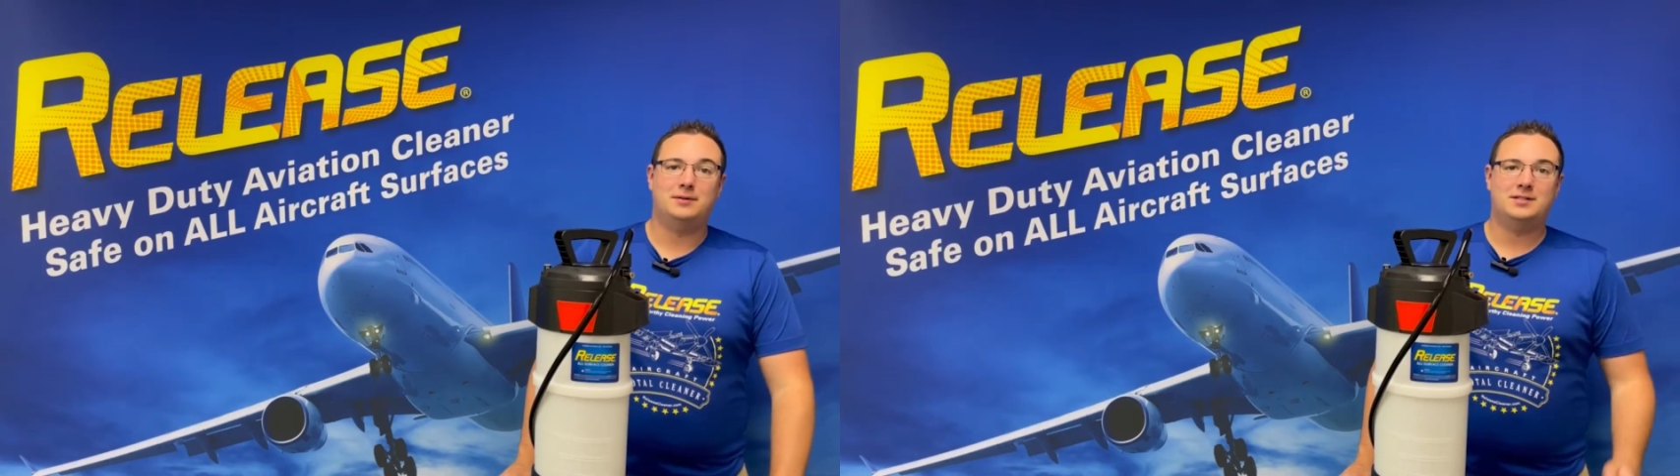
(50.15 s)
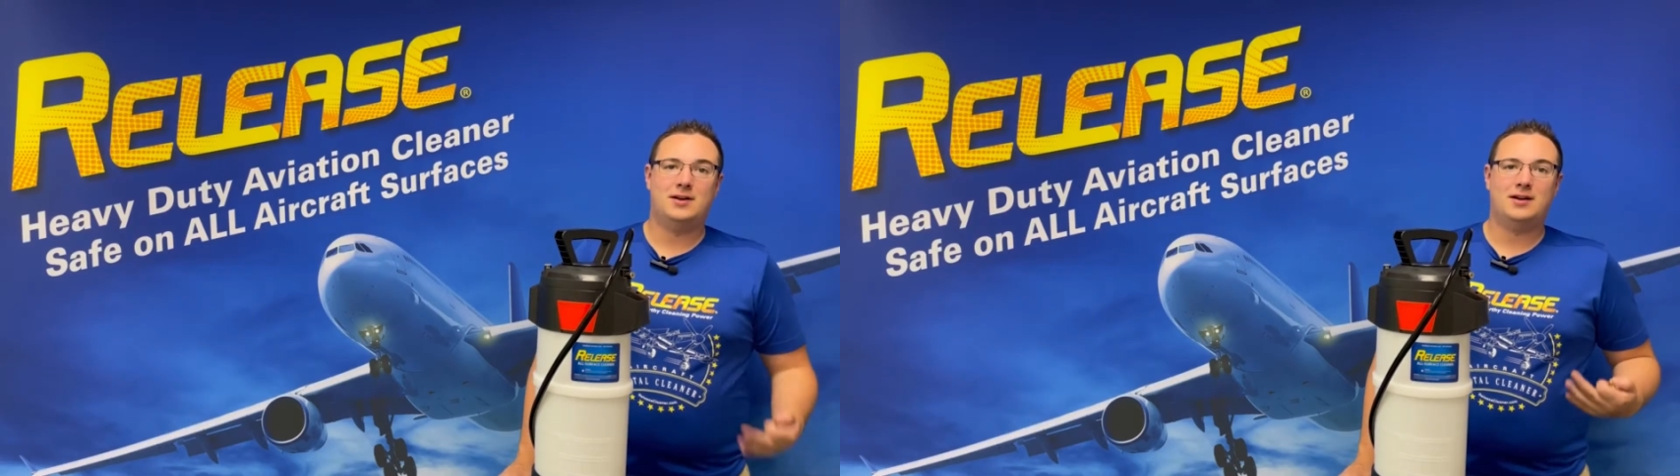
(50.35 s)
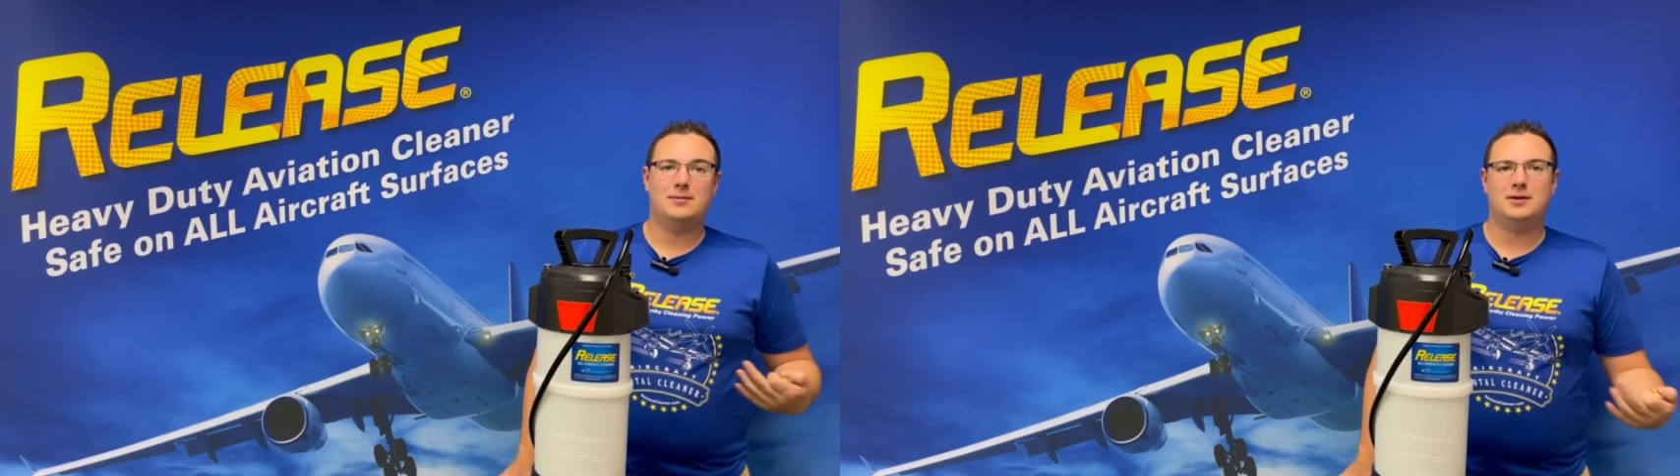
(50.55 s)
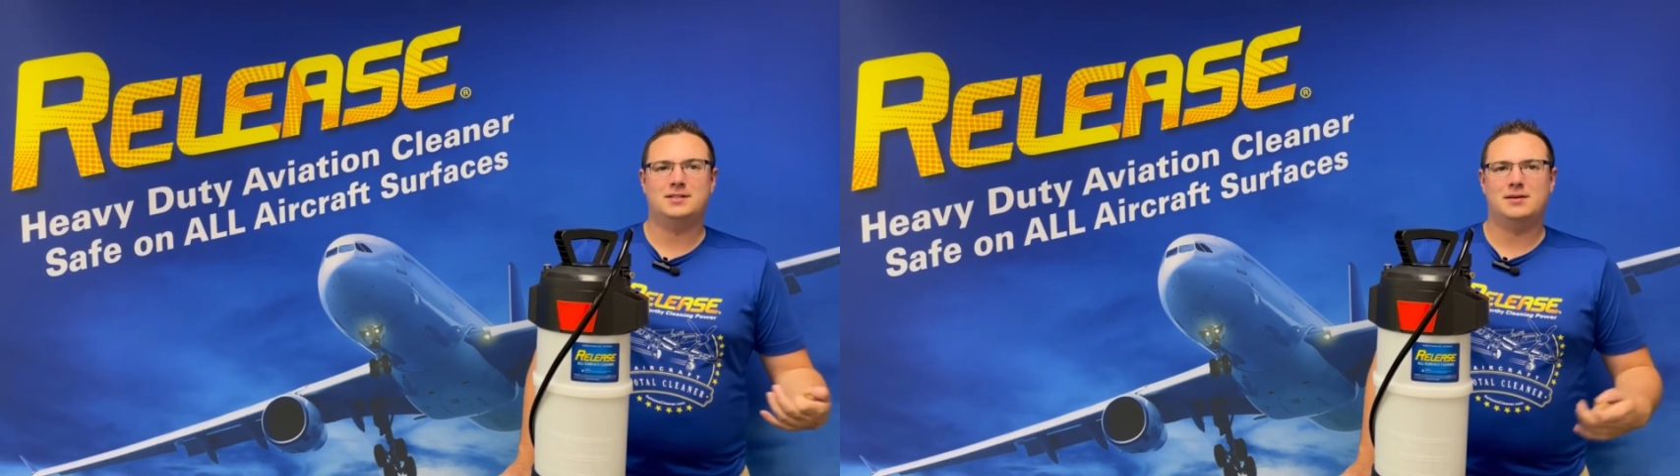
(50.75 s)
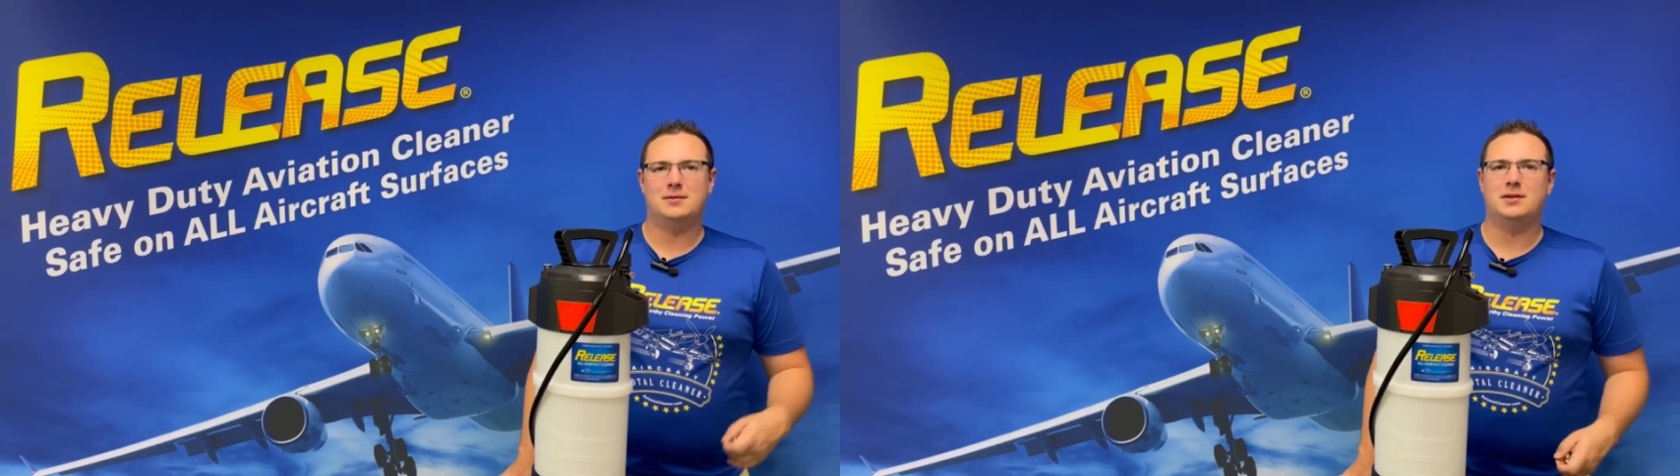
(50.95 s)
let's talk about
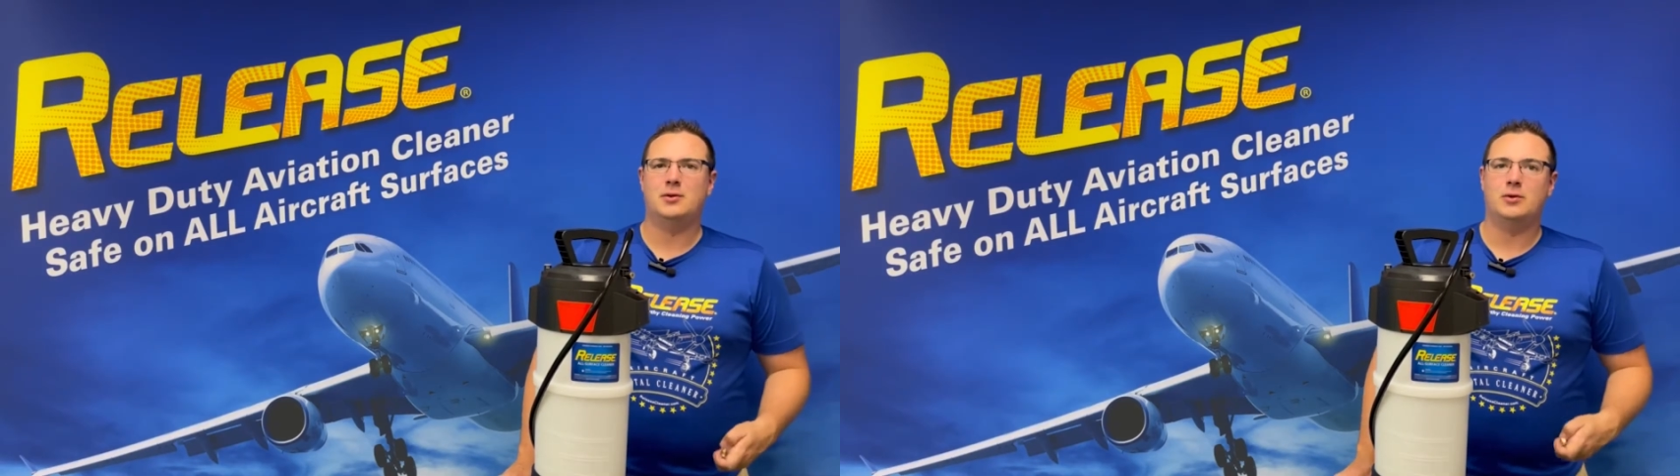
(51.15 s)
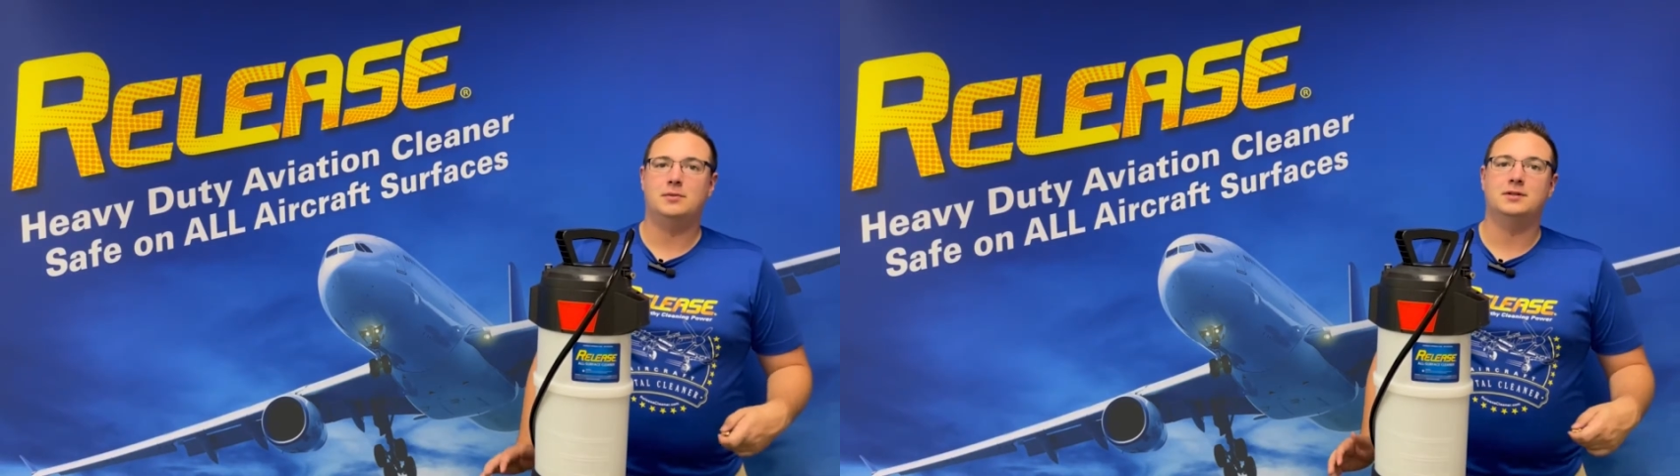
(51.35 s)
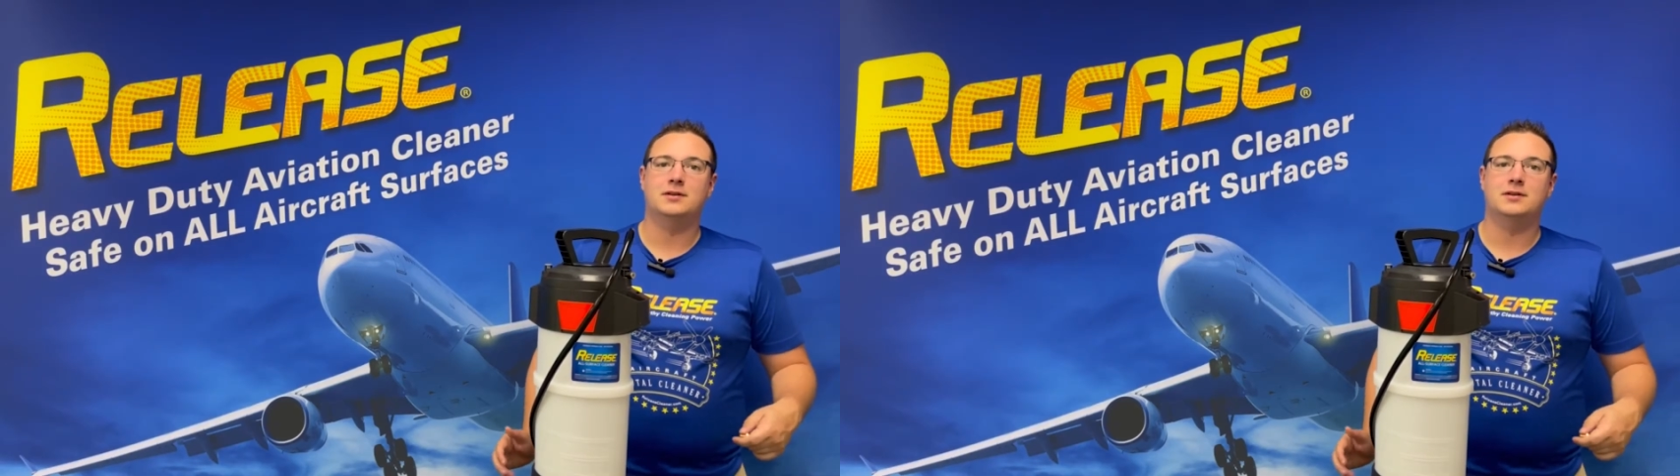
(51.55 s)
some of the notable